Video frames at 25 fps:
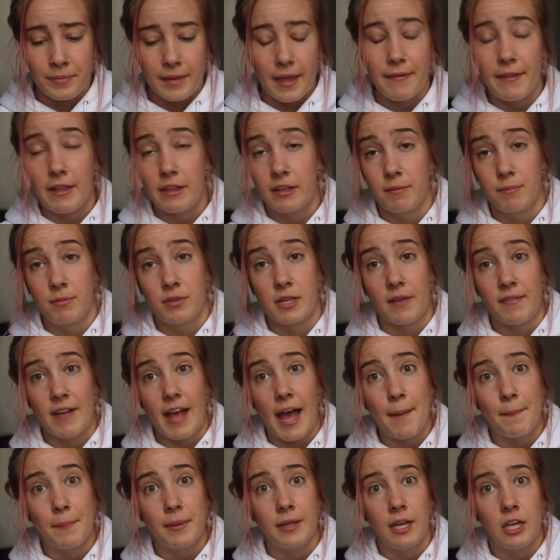And then some stuff
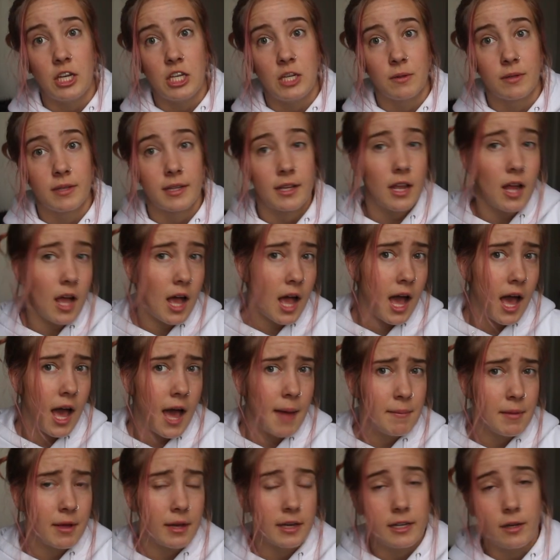happened and she was like, "Ah,
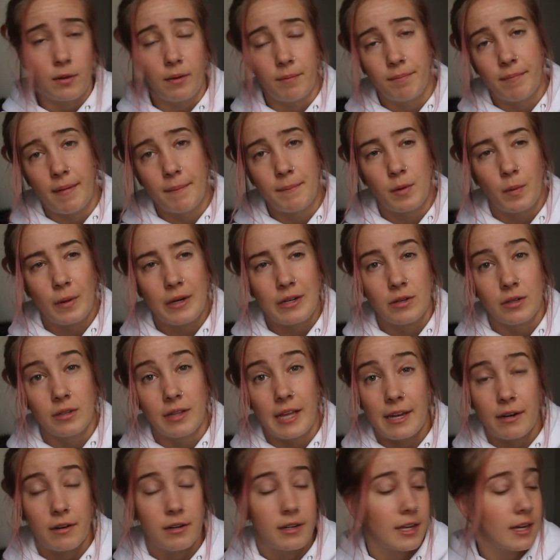I'm gonna wait till
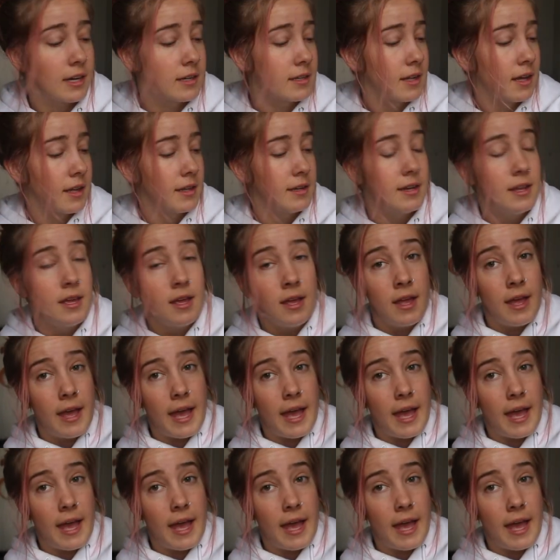later to get it done."